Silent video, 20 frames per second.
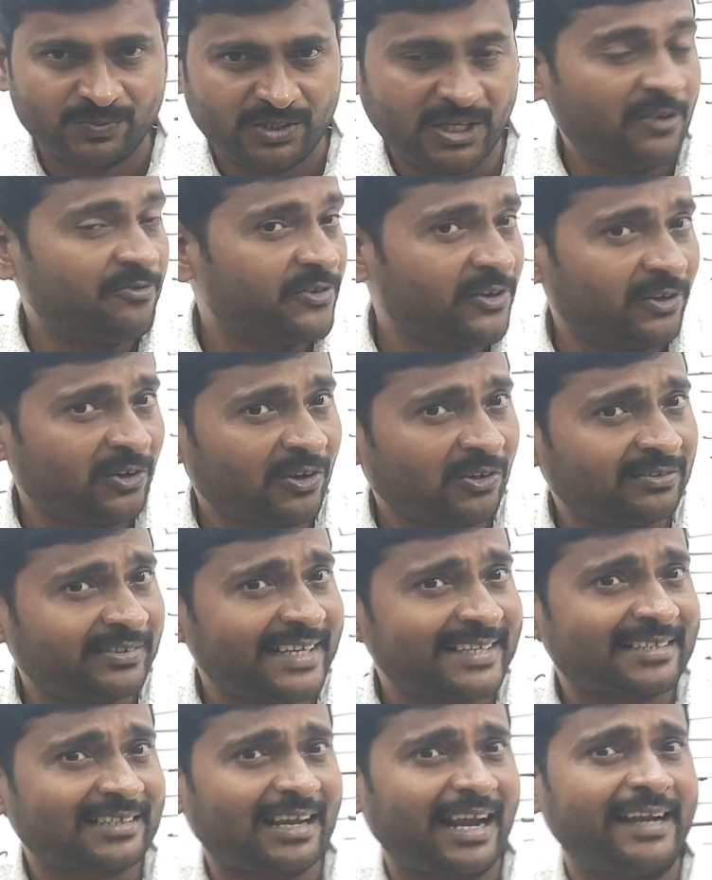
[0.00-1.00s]
if you do
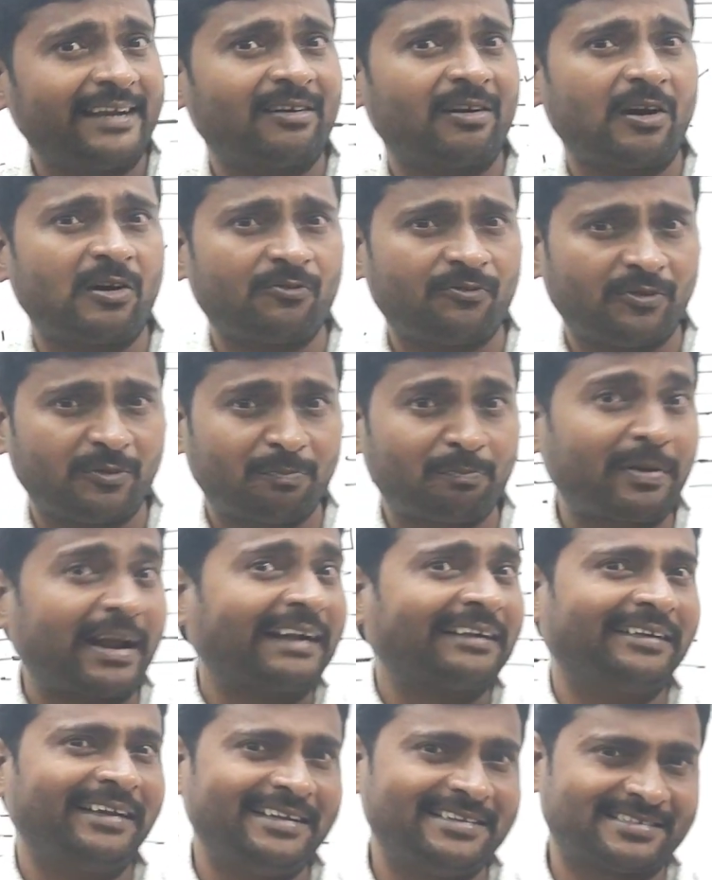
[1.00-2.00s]
this kind of
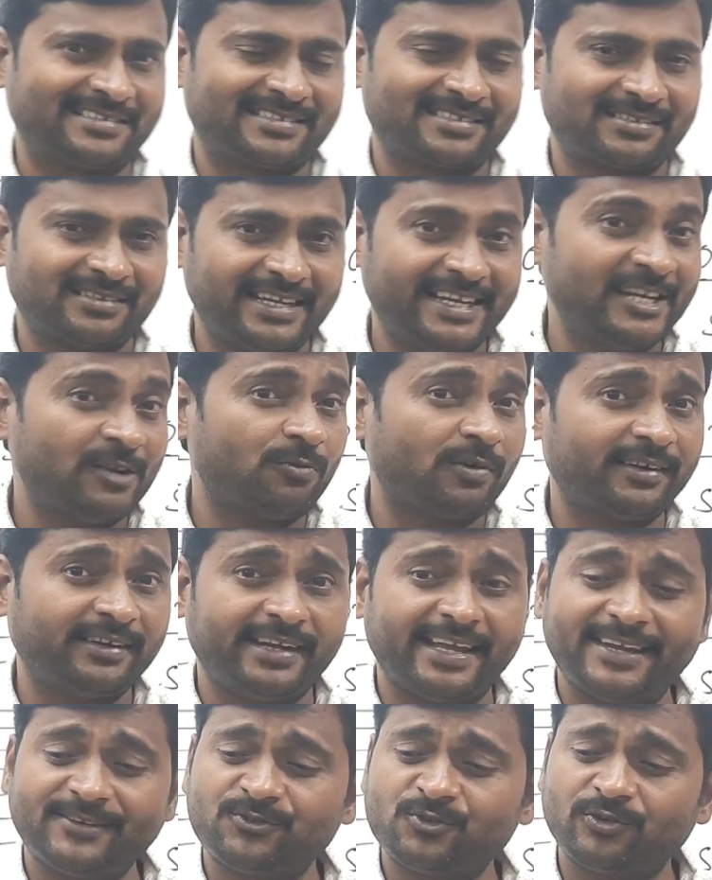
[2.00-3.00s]
practice in your
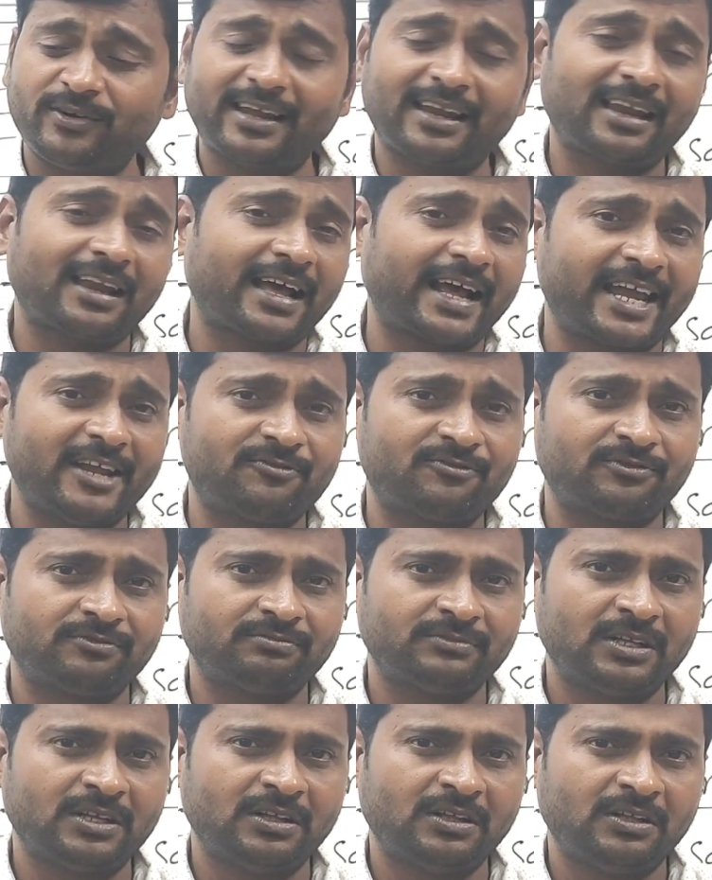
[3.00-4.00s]
day-to-day life,
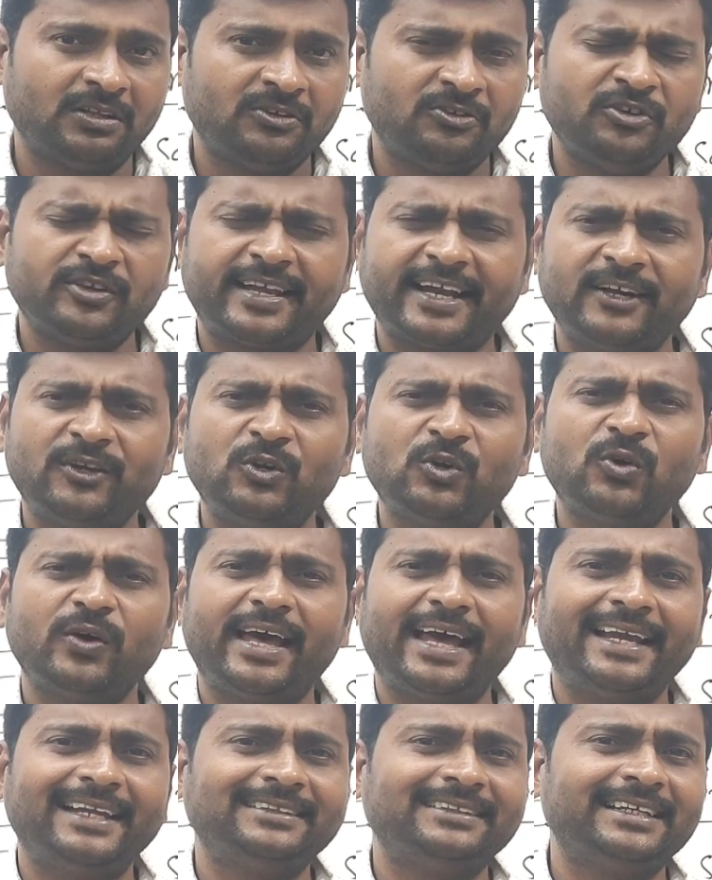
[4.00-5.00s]
you can do
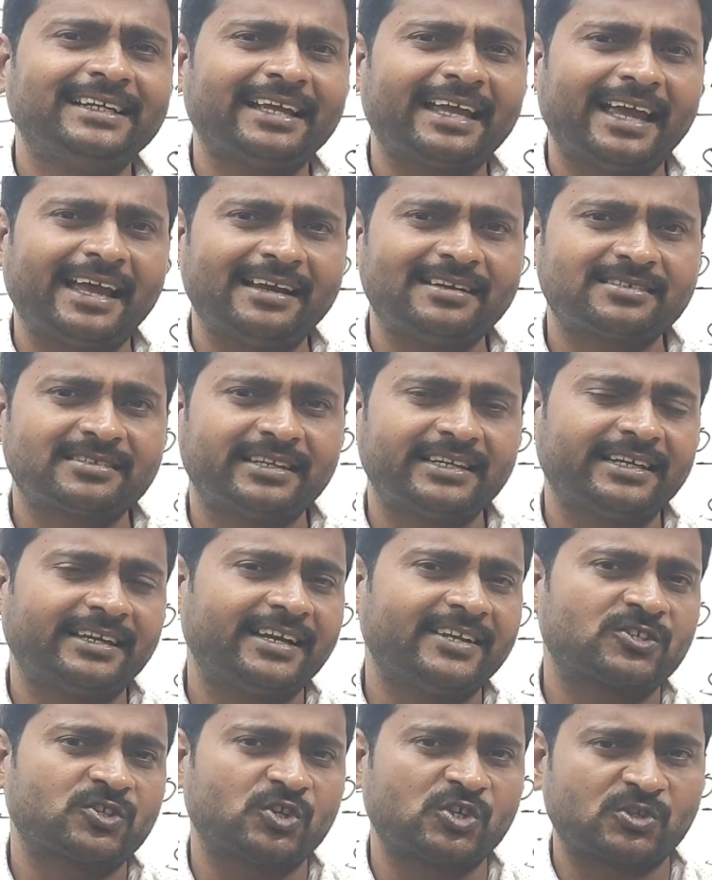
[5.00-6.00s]
anything else in
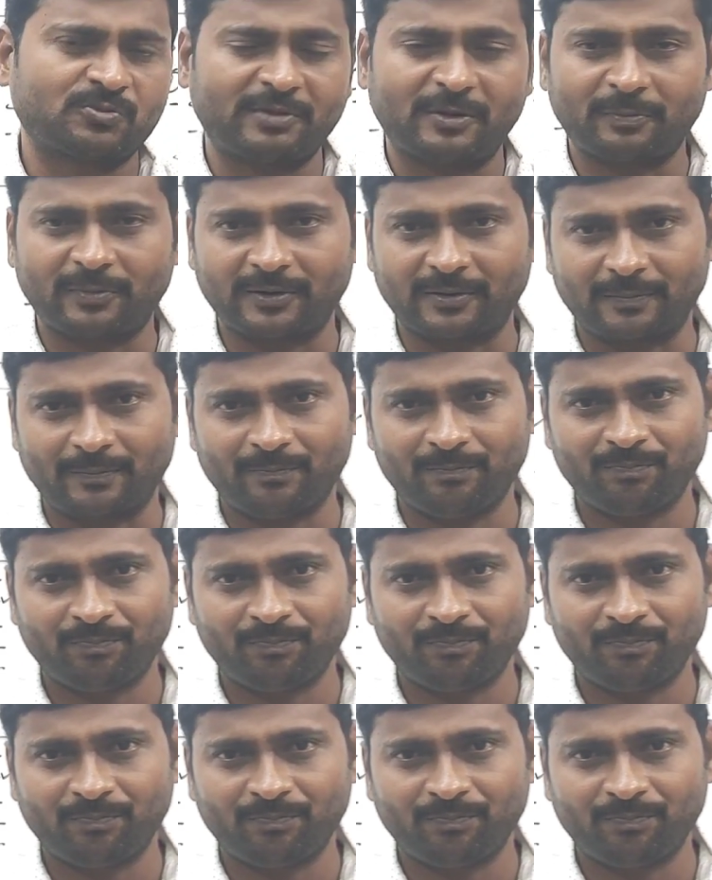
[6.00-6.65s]
English newspaper.